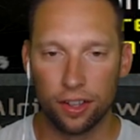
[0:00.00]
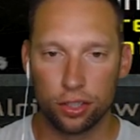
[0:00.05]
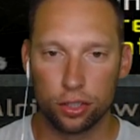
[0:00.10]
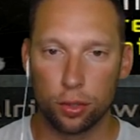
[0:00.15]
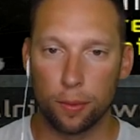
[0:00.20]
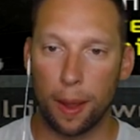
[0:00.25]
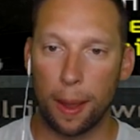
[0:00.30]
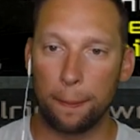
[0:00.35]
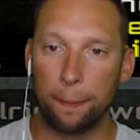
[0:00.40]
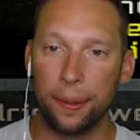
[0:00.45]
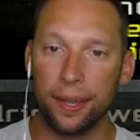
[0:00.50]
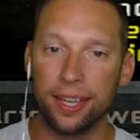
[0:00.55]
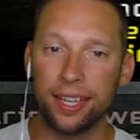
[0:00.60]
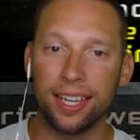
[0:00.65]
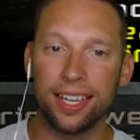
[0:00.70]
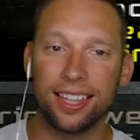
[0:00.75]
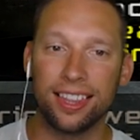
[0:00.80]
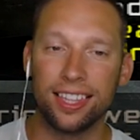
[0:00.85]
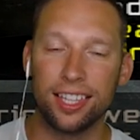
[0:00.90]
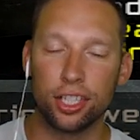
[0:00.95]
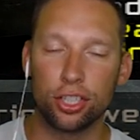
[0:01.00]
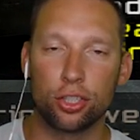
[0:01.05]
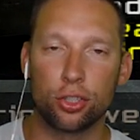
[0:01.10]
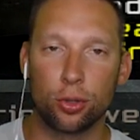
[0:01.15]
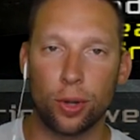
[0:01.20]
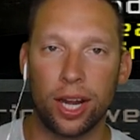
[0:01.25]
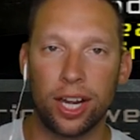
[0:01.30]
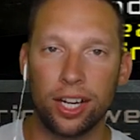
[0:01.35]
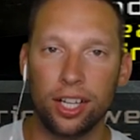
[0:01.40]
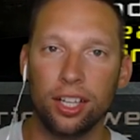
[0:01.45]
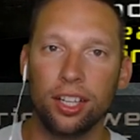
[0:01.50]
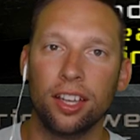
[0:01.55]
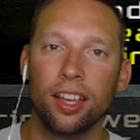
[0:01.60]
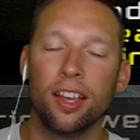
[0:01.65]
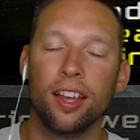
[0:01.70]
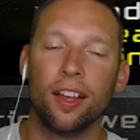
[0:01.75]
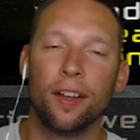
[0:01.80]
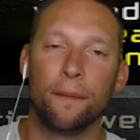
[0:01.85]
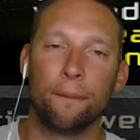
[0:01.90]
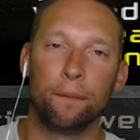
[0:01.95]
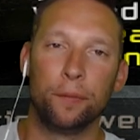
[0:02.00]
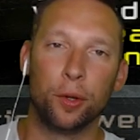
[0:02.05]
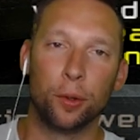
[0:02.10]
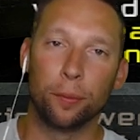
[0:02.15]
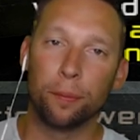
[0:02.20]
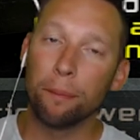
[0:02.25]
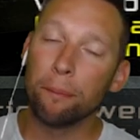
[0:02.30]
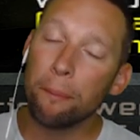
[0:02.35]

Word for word: So by picking this training, you